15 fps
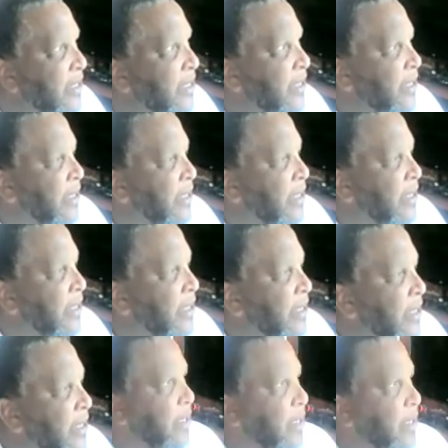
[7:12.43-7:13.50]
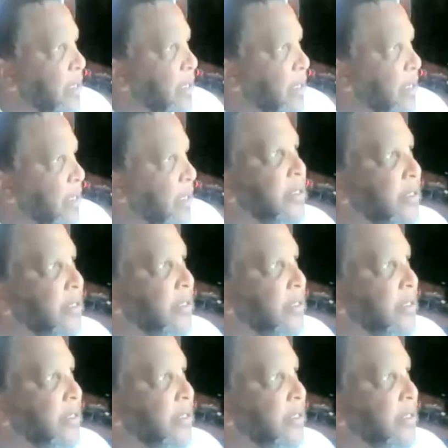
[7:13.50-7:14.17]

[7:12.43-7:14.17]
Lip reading: (no one is talking)